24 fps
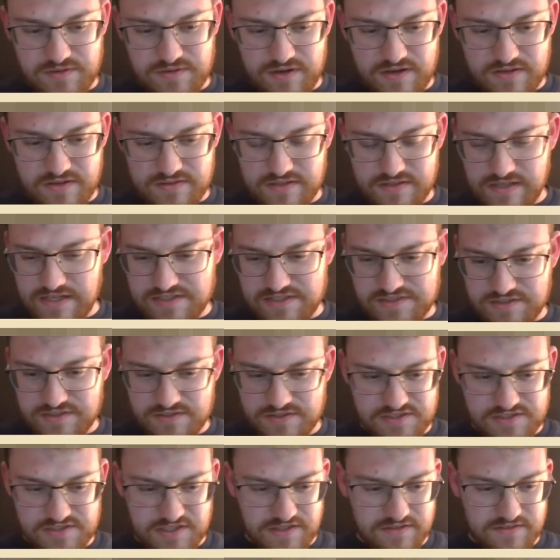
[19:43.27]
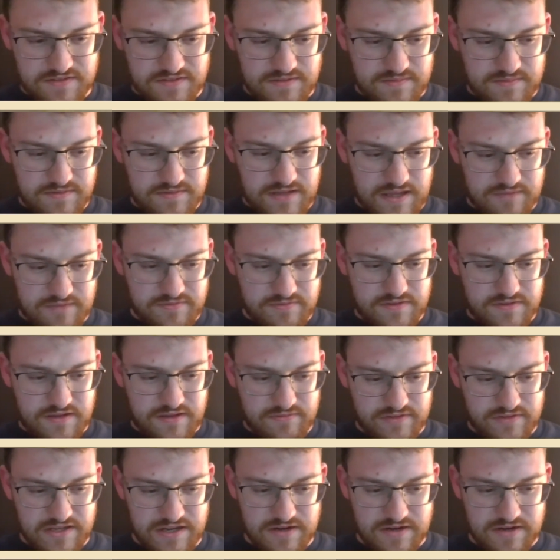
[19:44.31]
our listeners can
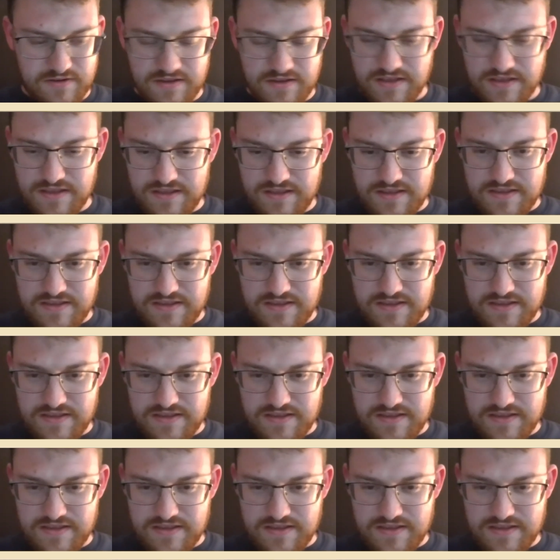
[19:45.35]
have a hear.